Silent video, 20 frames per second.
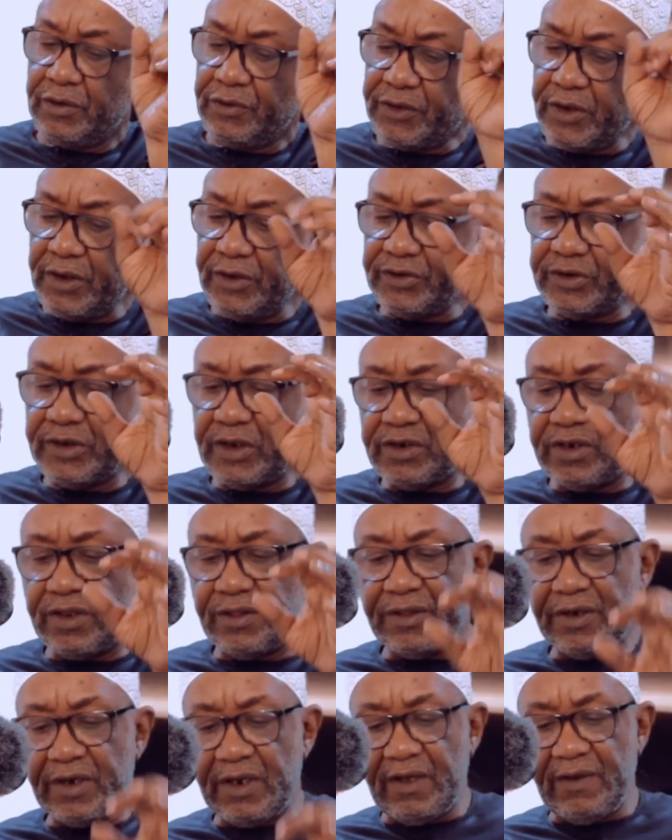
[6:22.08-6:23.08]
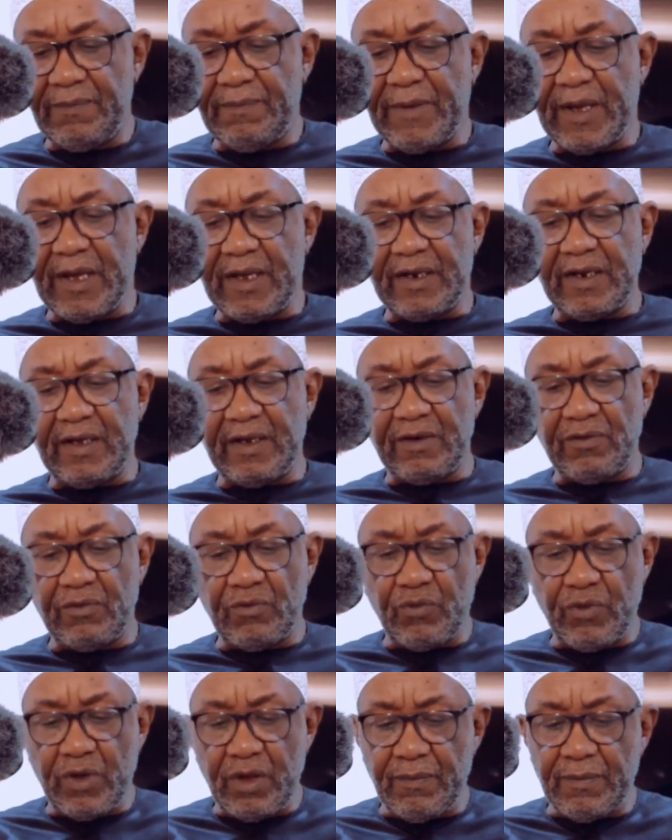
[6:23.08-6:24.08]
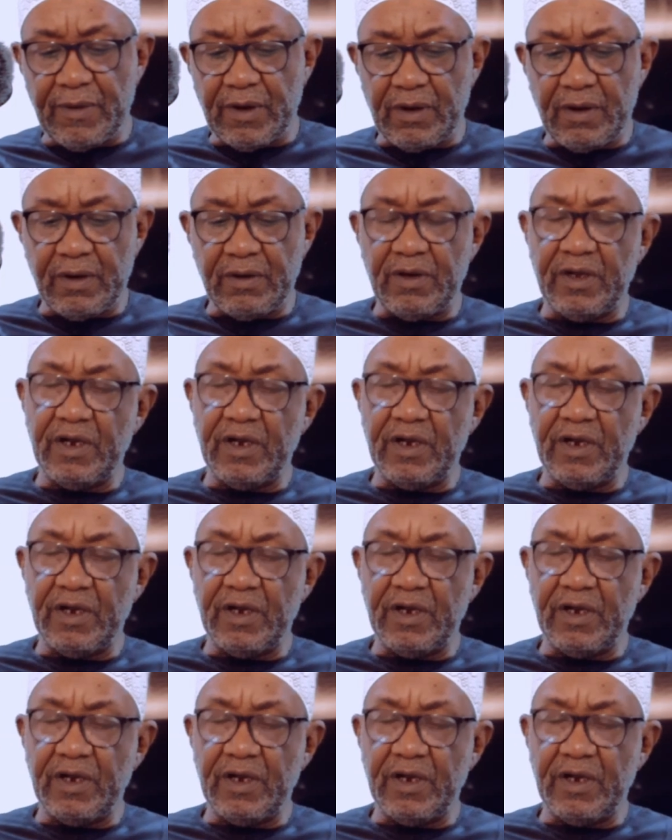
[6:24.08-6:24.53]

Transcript: These 83 men and women,